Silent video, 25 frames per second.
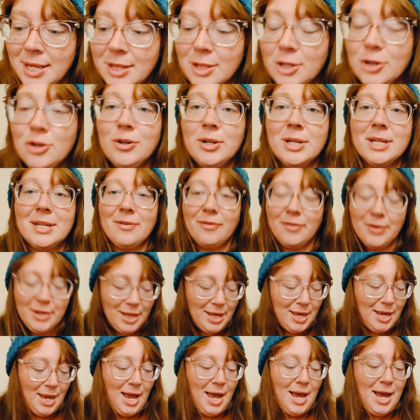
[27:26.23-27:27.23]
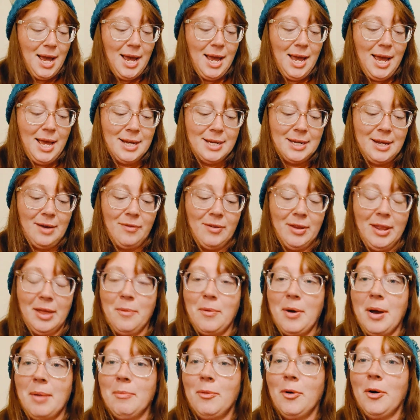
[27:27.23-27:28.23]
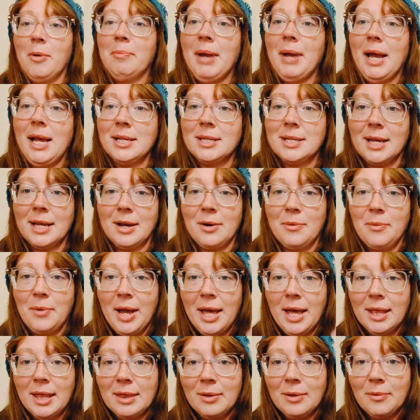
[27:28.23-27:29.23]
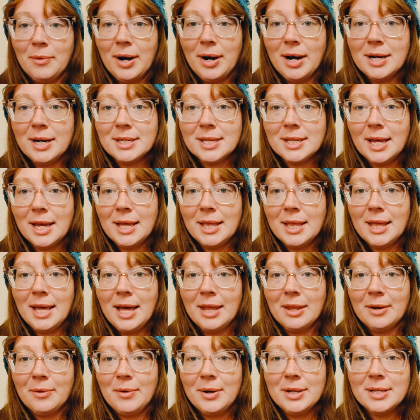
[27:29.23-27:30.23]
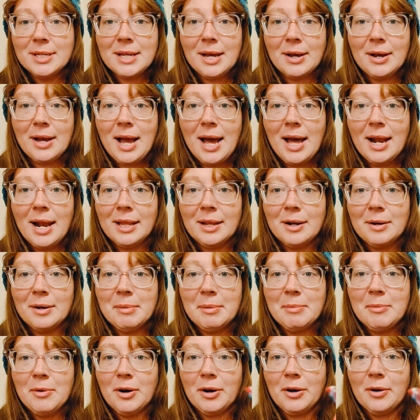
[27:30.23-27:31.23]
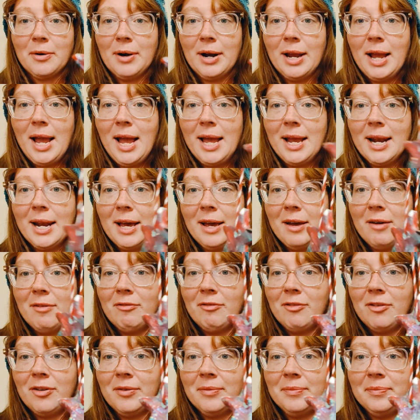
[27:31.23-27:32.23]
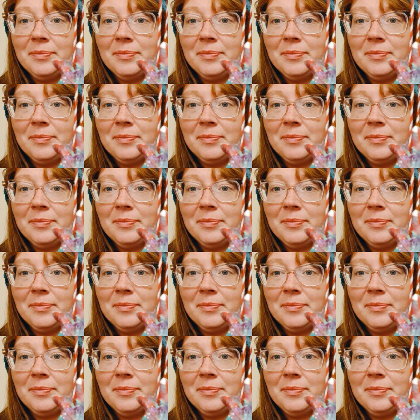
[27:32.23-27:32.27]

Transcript: The trees I feel like I definitely went more basic with, whereas like the other ones I got a little bit more creative.